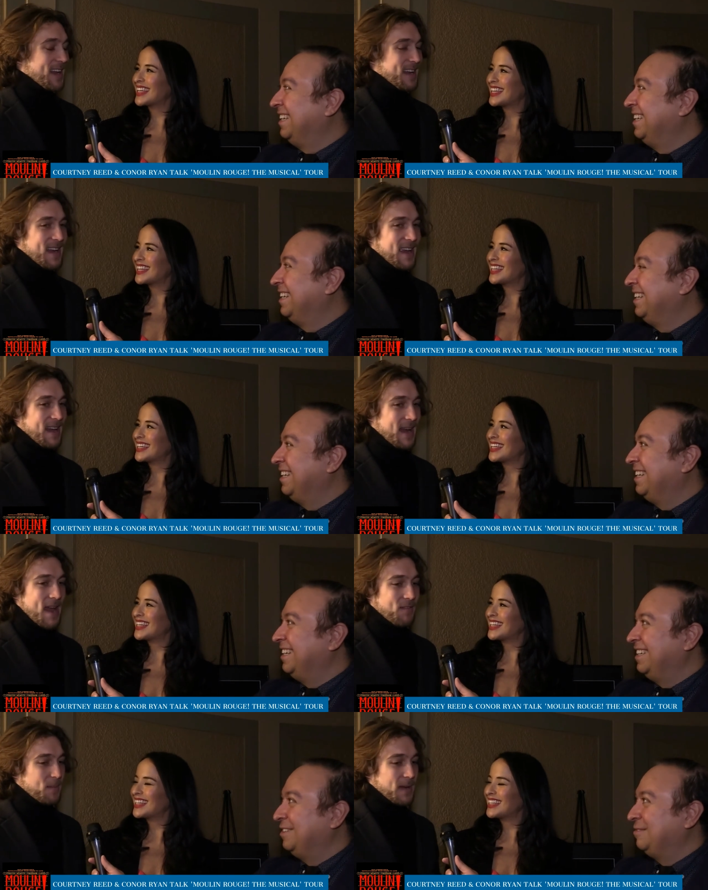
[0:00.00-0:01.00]
Speaker 1: and and
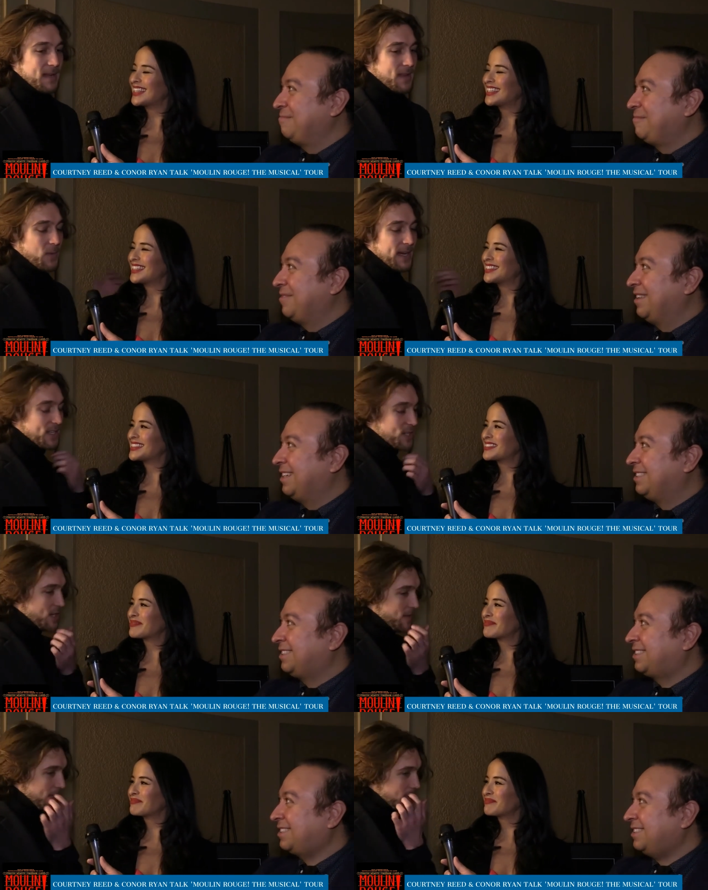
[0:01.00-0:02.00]
everybody that we get to
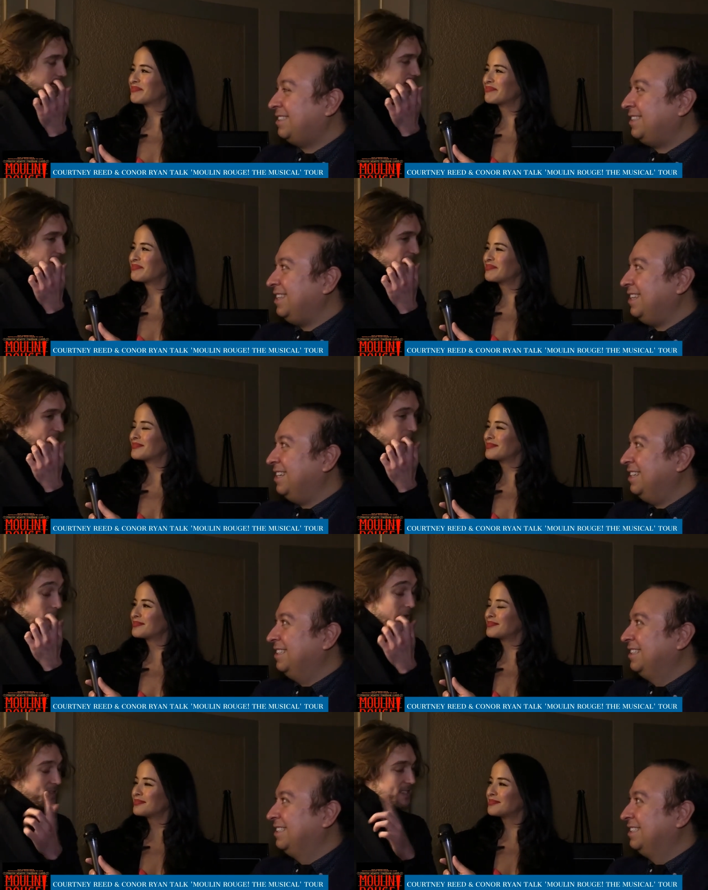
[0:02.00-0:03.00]
share that stage with and
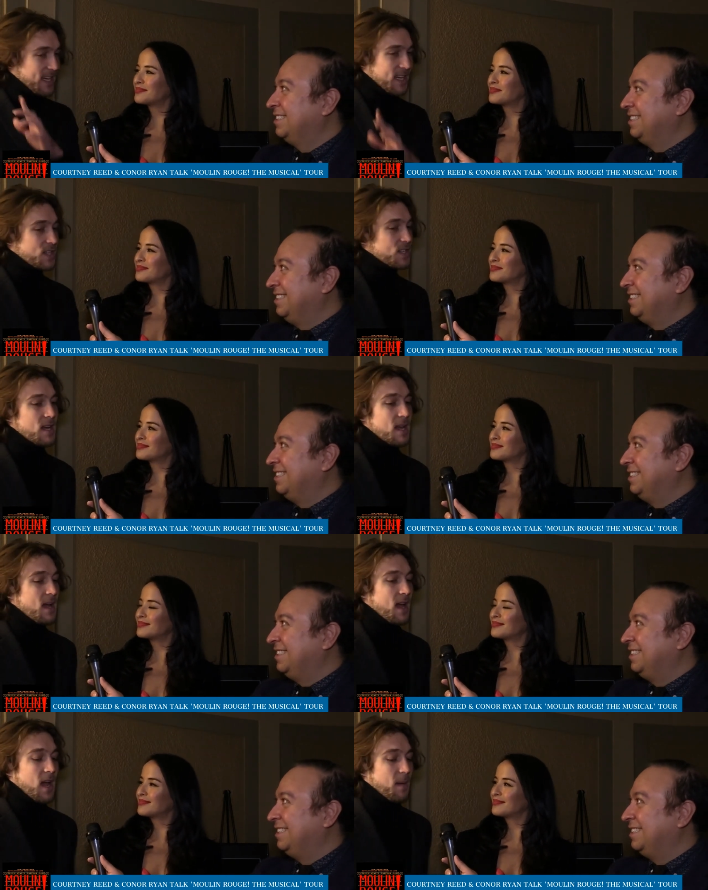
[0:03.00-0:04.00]
off stage,
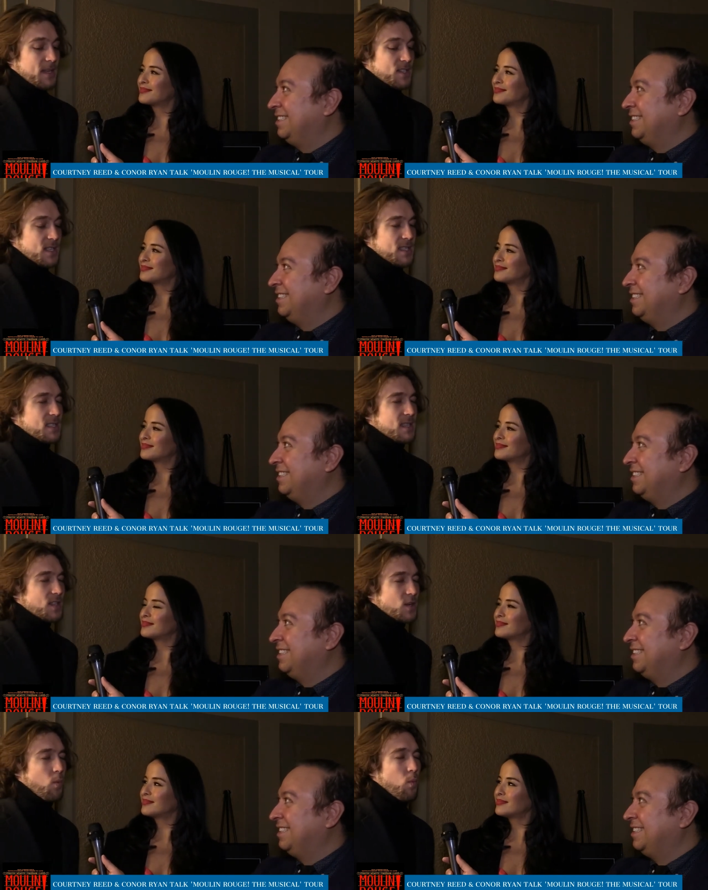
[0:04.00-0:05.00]
um, it's just
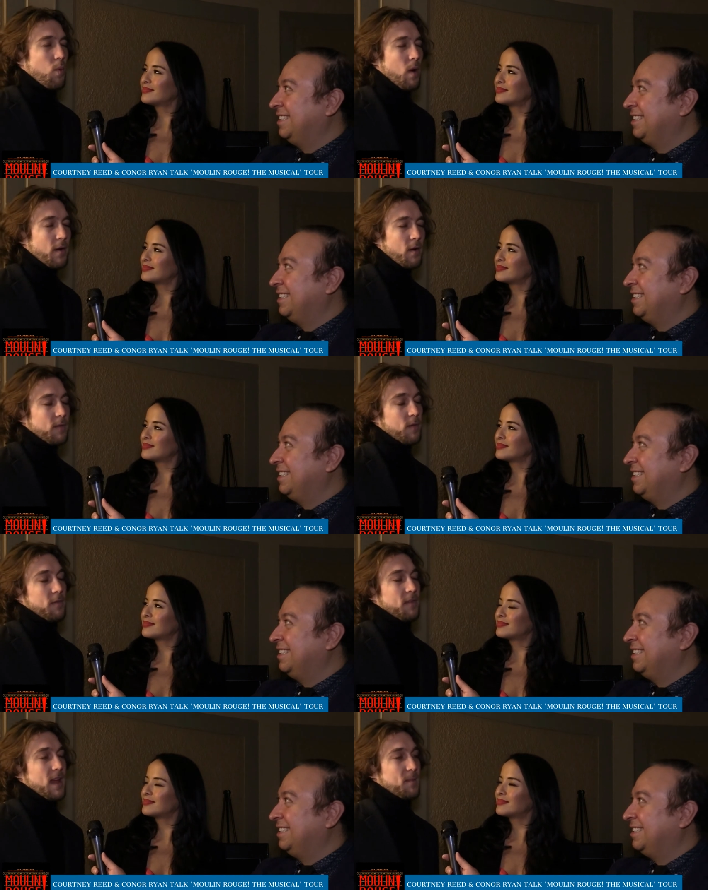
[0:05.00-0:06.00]
such a wonderful
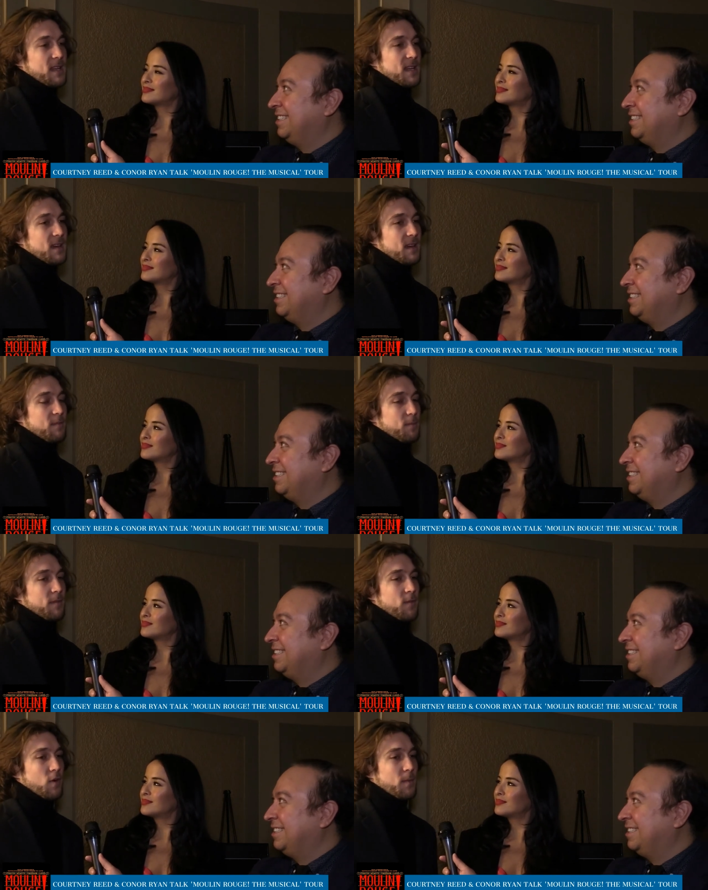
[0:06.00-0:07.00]
family of
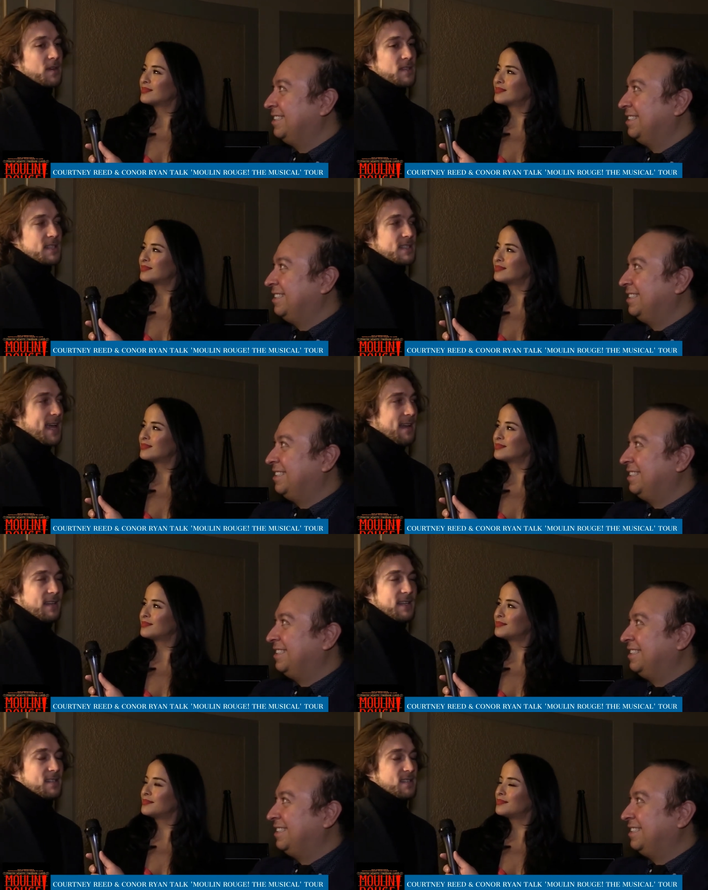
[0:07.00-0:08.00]
performers. The talent
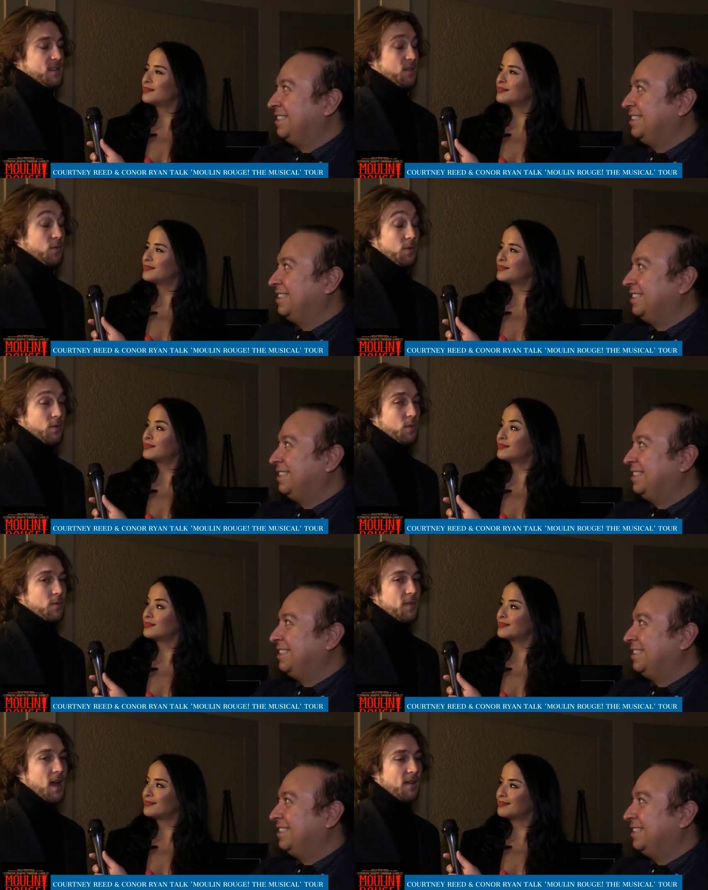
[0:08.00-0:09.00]
is through the roof,
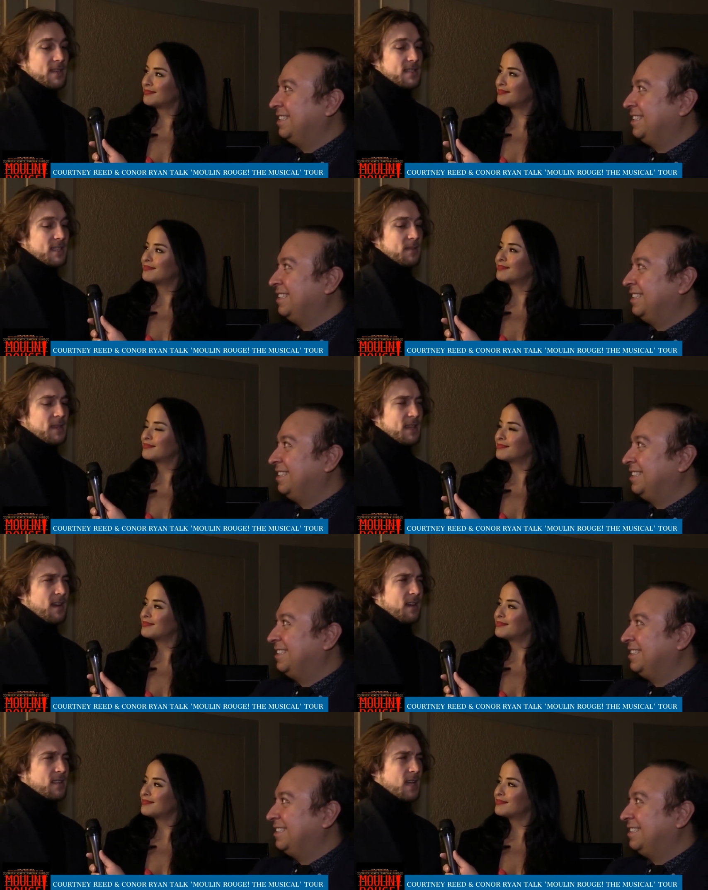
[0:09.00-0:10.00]
obviously, but then
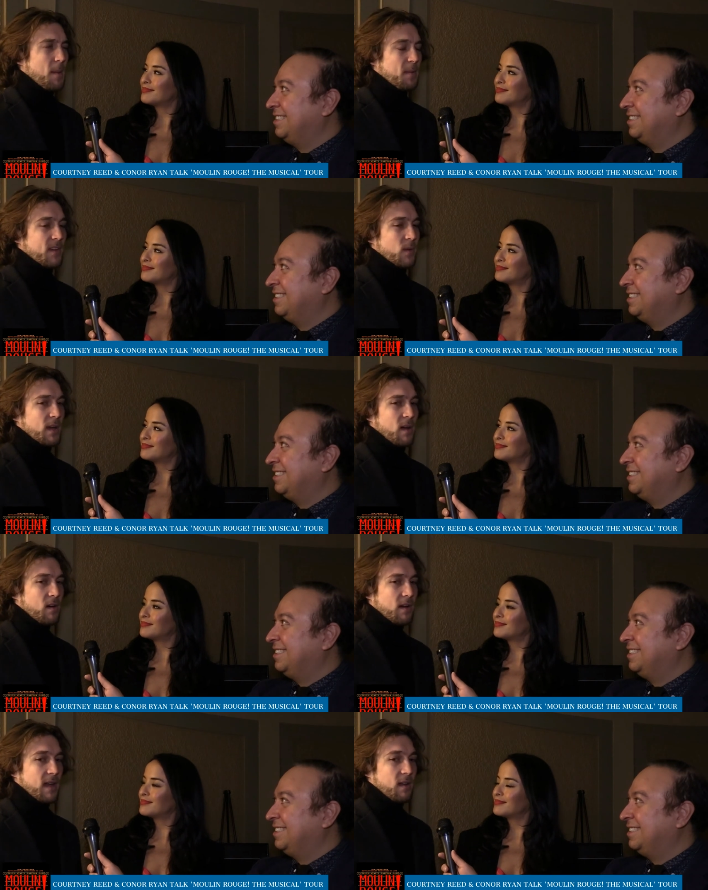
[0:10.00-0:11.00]
on top of it, we
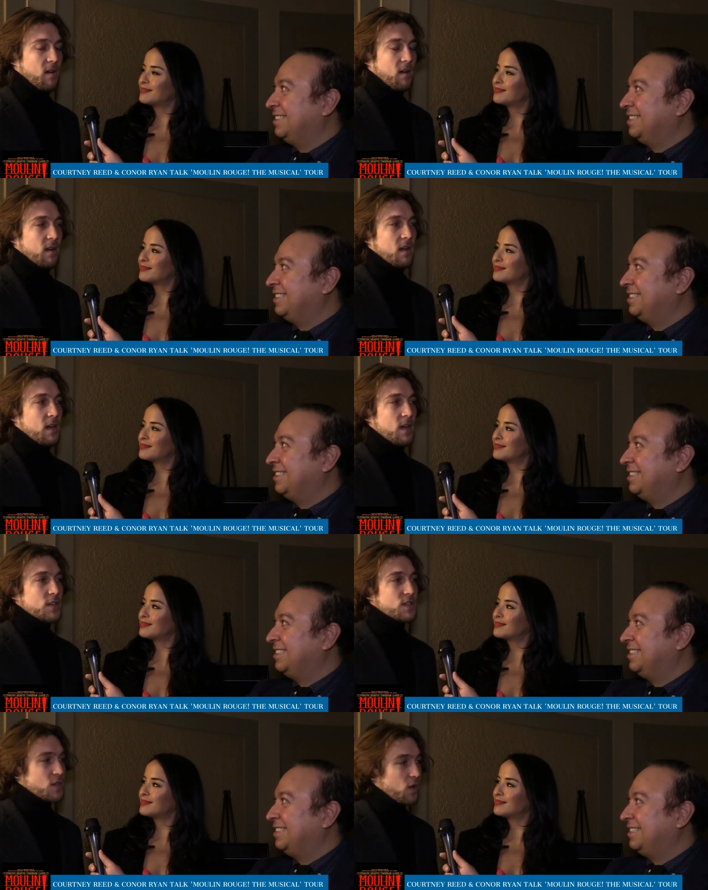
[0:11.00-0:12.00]
all get along
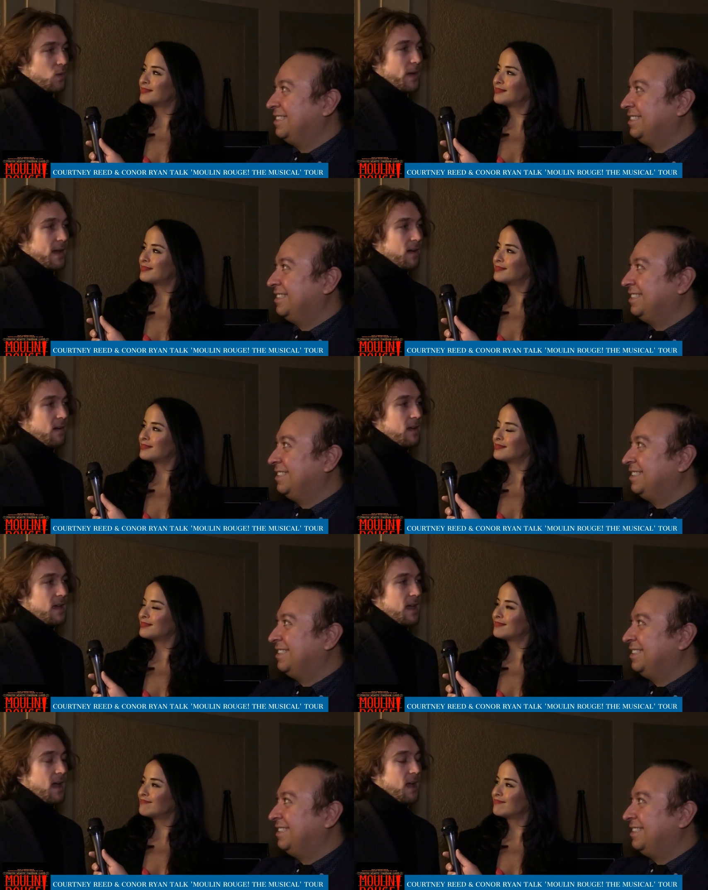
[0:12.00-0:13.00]
so well.
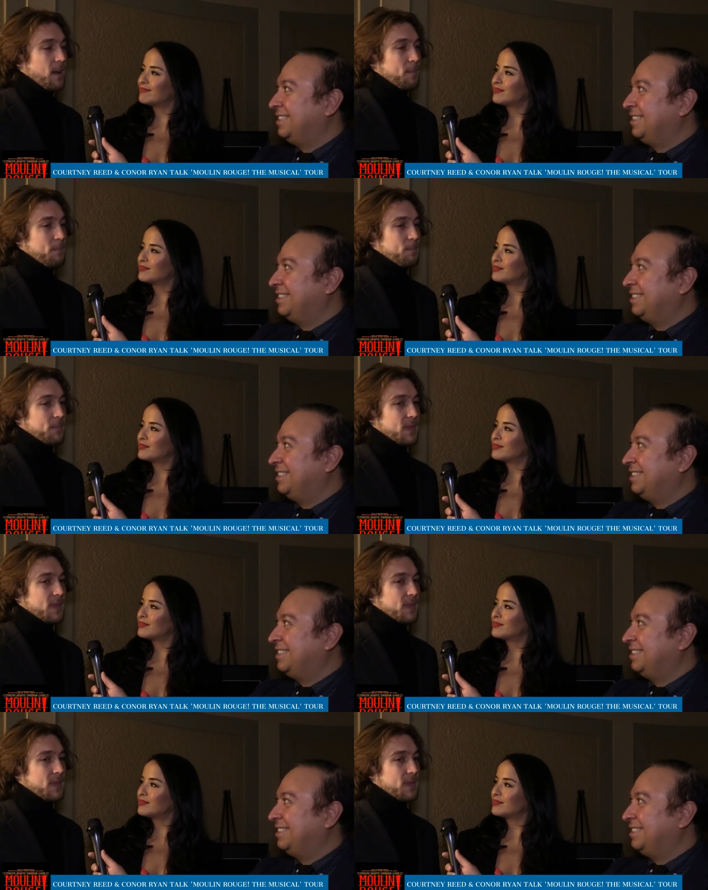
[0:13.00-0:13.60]
Um,